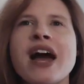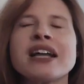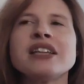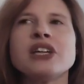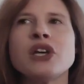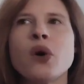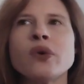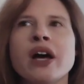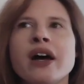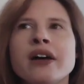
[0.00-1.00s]
fact that
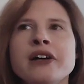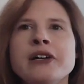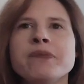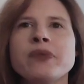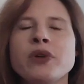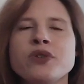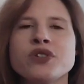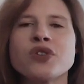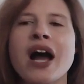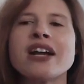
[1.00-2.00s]
Yona,
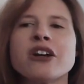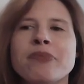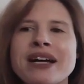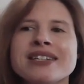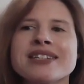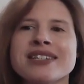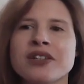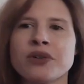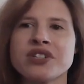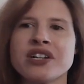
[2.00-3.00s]
who's tried her best
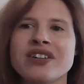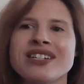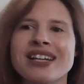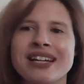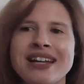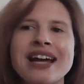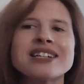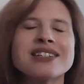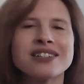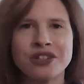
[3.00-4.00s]
this whole series to
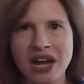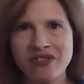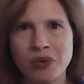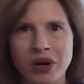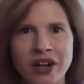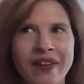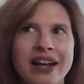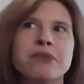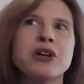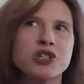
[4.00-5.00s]
connect to everyone on
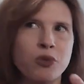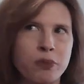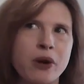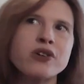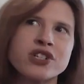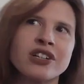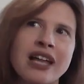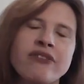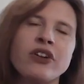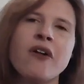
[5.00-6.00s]
like a much more personal
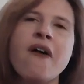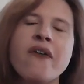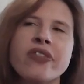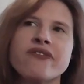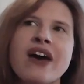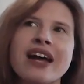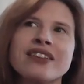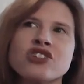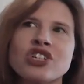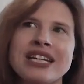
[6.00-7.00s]
level, the
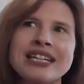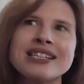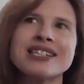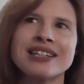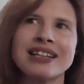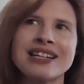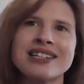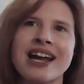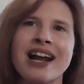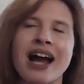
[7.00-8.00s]
fact that she instantly
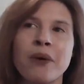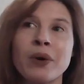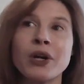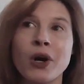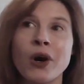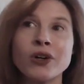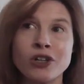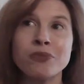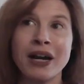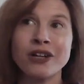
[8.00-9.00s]
is like, I want to call
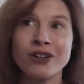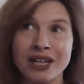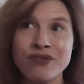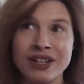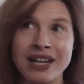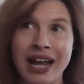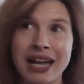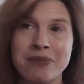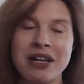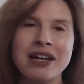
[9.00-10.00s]
you by your given
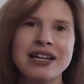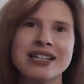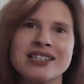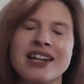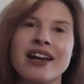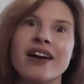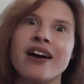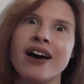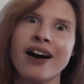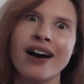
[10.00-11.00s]
name. It's like,
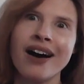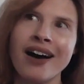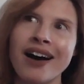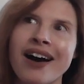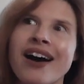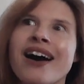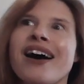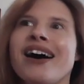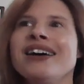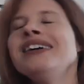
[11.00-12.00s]

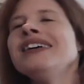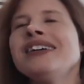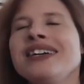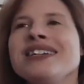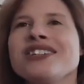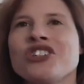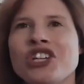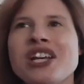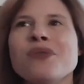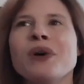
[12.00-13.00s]
ah, it,
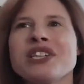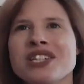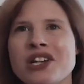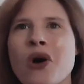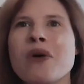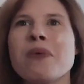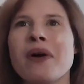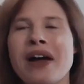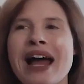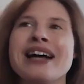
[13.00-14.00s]
she wants to know him
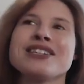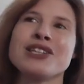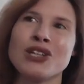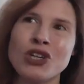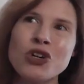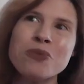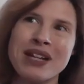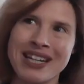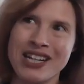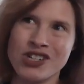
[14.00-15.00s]
as the
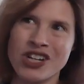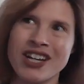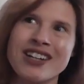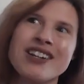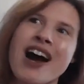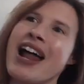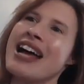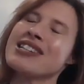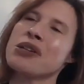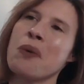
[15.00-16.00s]
human Gija, not
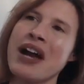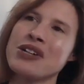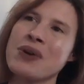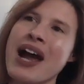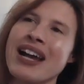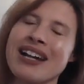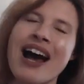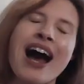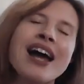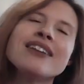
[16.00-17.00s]
as the white
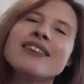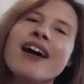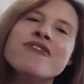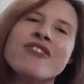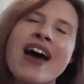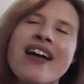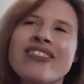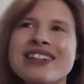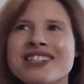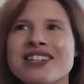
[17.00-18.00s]
dragon. I love
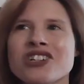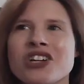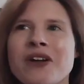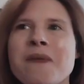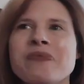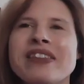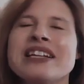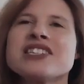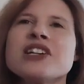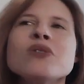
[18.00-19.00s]
that. That's such a
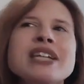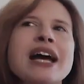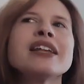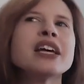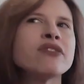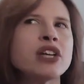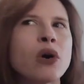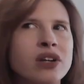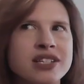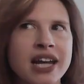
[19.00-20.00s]
that's so telling of
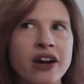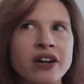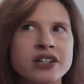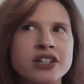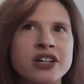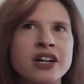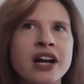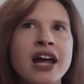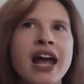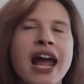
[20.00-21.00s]
Yona's
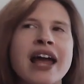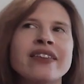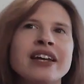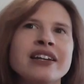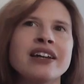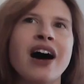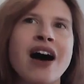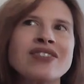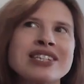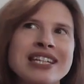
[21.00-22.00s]
character. And then
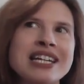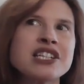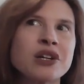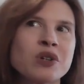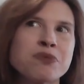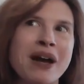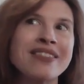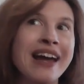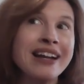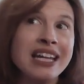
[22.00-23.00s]
obviously he's going to
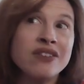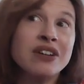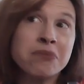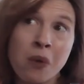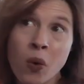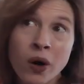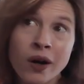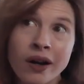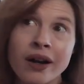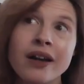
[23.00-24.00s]
respect that even
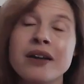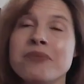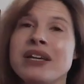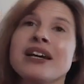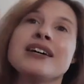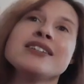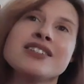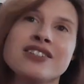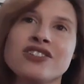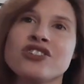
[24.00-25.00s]
more
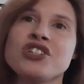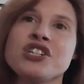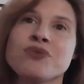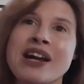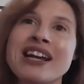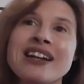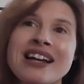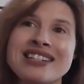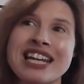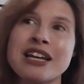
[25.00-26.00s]
because she's
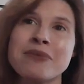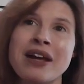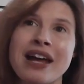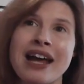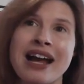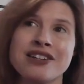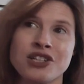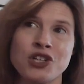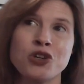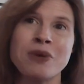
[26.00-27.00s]
recognizing him as
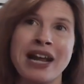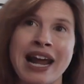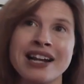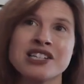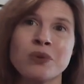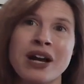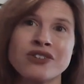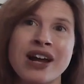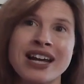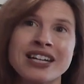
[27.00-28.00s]
a human and as a
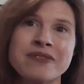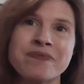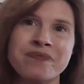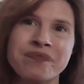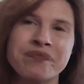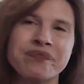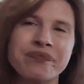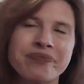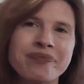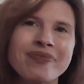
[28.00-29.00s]
white dragon.
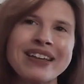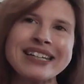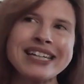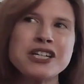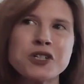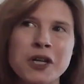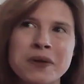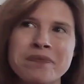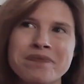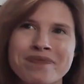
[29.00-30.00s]

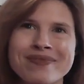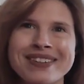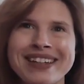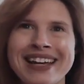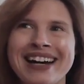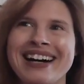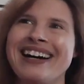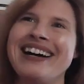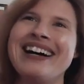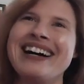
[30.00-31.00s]
Gija. Yeah.
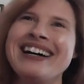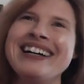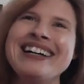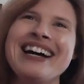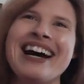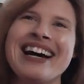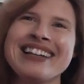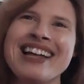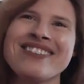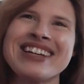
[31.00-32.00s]
Ah,
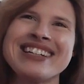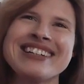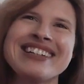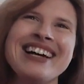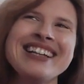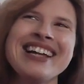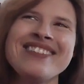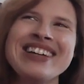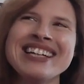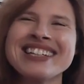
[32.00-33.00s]
I love it. I
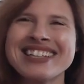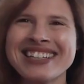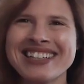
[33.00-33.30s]
love it.